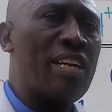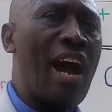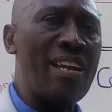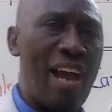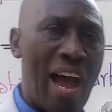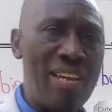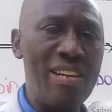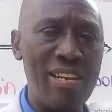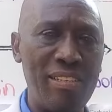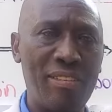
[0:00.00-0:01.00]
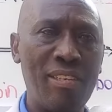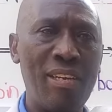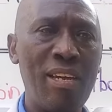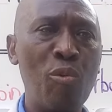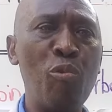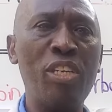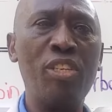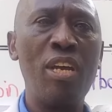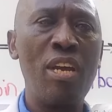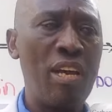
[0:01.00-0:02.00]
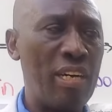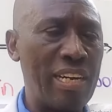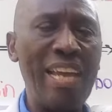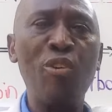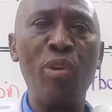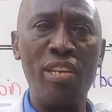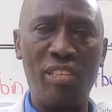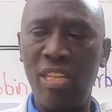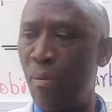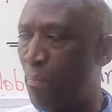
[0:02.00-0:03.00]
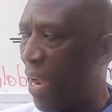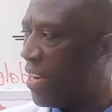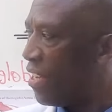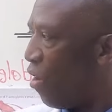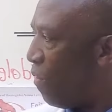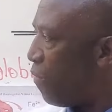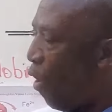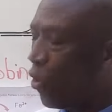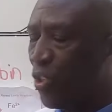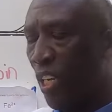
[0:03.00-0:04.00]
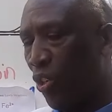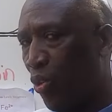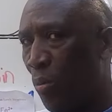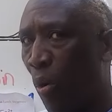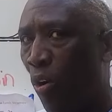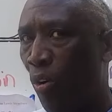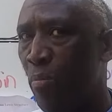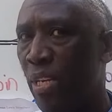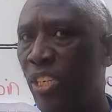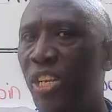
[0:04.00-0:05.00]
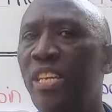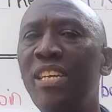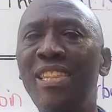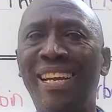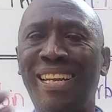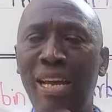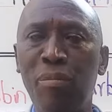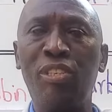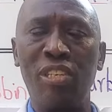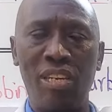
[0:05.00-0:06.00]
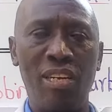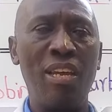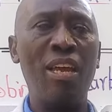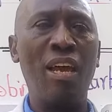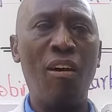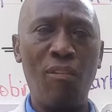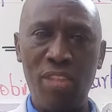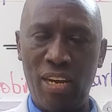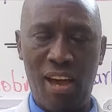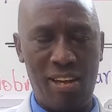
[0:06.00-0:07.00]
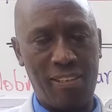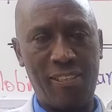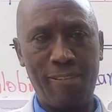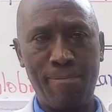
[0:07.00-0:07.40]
anhydrase, which regulates the binding of oxygen to hemoglobin, changing the chemistry of the lungs.